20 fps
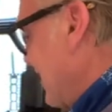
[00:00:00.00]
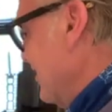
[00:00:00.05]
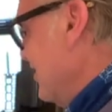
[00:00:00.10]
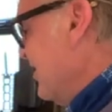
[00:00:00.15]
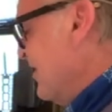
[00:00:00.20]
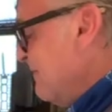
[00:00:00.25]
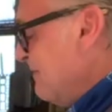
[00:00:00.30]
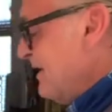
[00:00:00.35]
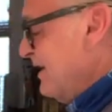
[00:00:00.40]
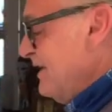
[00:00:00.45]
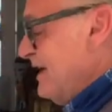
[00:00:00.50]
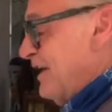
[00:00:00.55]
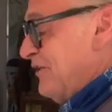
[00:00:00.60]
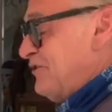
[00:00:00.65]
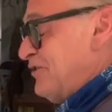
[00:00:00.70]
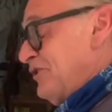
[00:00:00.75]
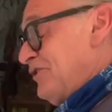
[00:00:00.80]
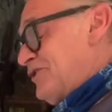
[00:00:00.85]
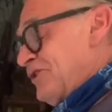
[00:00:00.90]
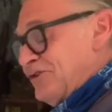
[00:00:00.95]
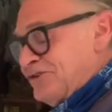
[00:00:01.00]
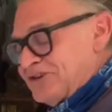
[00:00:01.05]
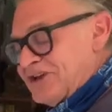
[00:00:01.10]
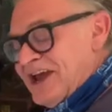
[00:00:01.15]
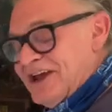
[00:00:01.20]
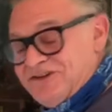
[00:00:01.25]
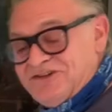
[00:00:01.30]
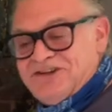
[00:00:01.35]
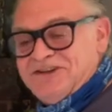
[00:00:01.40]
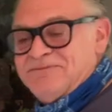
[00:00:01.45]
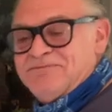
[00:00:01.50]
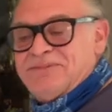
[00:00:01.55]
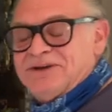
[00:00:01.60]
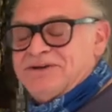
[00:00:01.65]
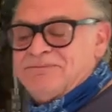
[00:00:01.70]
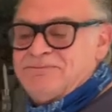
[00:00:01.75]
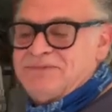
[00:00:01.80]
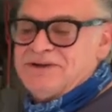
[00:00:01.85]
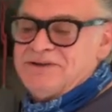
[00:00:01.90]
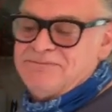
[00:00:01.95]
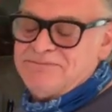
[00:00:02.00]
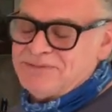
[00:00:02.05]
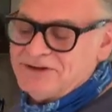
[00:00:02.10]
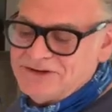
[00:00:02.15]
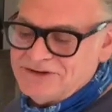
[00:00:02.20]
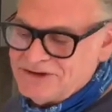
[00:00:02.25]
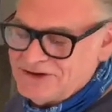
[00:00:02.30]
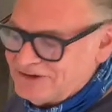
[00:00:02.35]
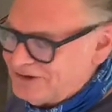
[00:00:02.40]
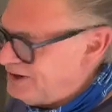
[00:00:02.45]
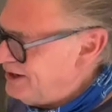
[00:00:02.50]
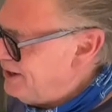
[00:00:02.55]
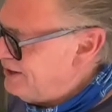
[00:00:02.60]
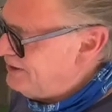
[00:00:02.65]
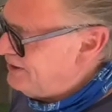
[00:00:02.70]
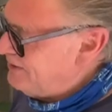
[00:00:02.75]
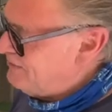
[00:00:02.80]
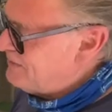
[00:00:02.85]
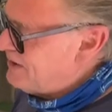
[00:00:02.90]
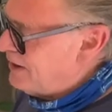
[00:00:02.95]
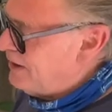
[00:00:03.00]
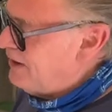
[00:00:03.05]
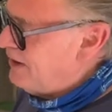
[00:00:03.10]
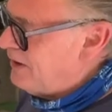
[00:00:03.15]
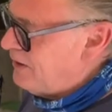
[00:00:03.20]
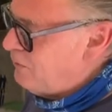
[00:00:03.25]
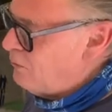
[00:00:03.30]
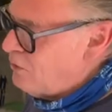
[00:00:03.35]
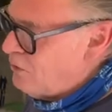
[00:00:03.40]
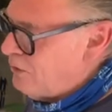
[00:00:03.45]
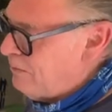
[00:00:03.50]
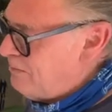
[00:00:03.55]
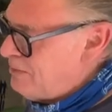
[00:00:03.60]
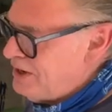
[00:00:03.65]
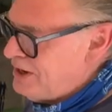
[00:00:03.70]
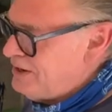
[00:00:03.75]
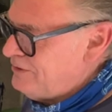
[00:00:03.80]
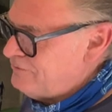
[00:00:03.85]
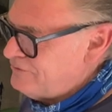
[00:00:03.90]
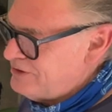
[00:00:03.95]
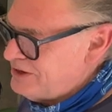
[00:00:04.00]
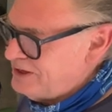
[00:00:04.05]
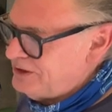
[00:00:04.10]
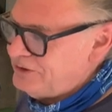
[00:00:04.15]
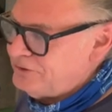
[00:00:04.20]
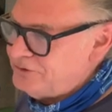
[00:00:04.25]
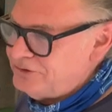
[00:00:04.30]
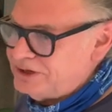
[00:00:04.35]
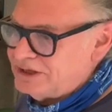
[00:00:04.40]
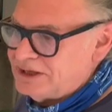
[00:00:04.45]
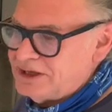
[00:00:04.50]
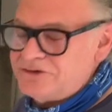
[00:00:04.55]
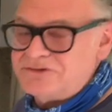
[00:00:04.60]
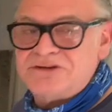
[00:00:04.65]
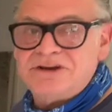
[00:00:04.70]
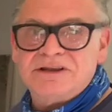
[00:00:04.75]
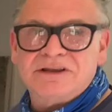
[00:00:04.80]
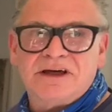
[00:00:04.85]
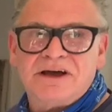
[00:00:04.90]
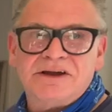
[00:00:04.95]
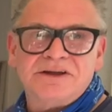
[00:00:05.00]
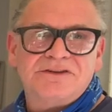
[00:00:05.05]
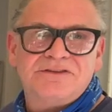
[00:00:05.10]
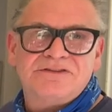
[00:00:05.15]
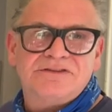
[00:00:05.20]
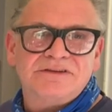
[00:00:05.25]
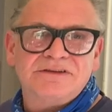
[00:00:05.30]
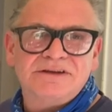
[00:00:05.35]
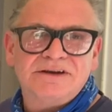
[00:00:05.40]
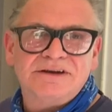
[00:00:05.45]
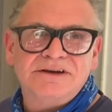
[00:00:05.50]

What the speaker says: So sketching, but no, I won't paint really under electric light.